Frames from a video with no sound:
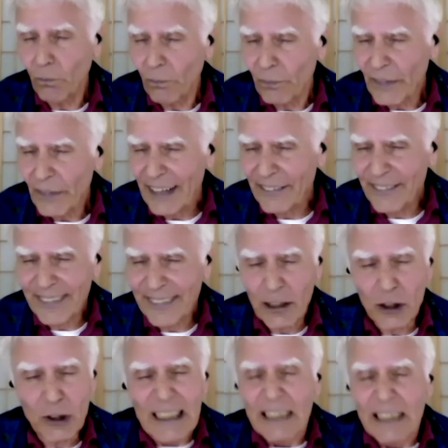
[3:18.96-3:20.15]
And so
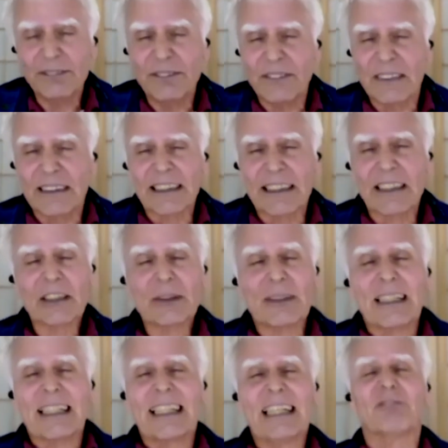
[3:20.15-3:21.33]
you
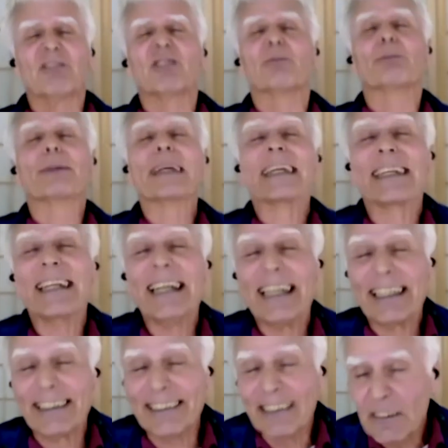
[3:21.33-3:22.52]
have
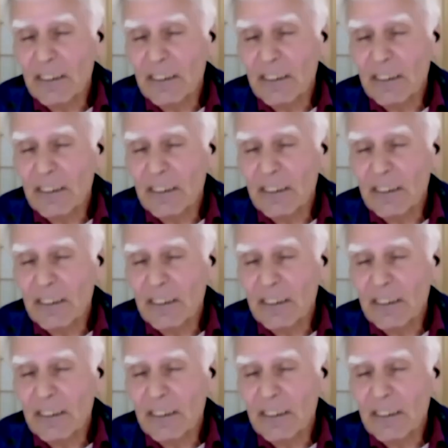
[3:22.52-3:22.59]
begun